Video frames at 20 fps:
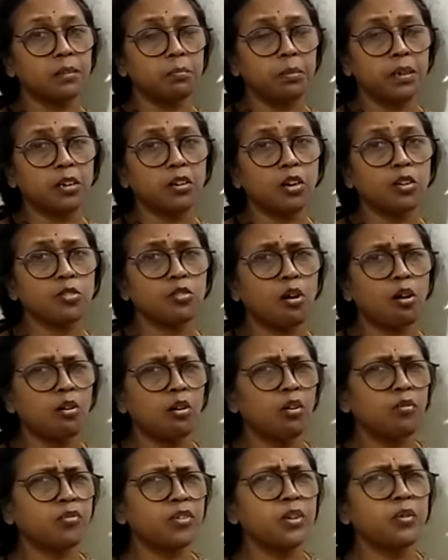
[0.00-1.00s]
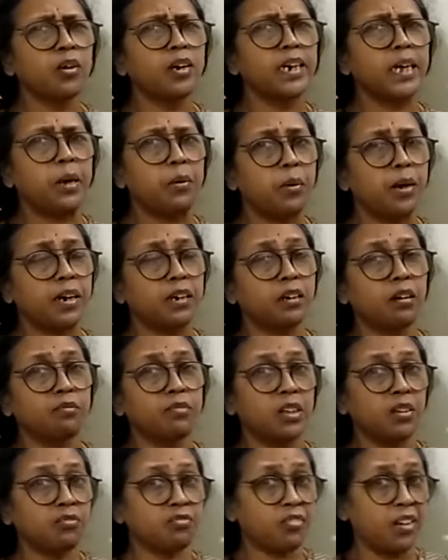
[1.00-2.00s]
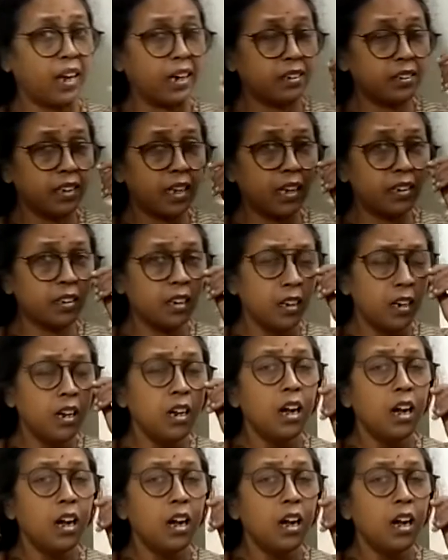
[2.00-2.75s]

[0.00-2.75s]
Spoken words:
because all of you are aware of the fact that